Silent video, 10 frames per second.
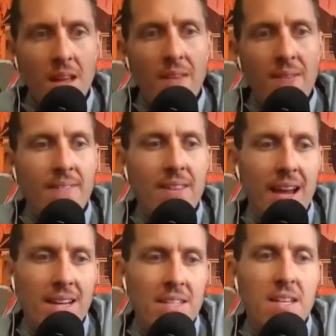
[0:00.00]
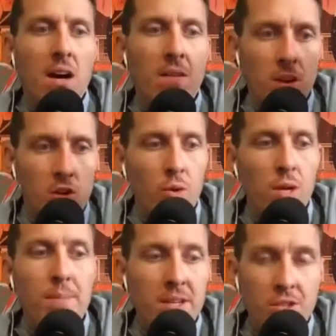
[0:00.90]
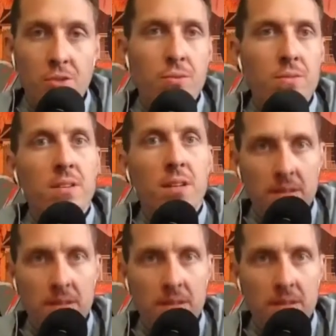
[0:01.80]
I think that the idea of a creepy dude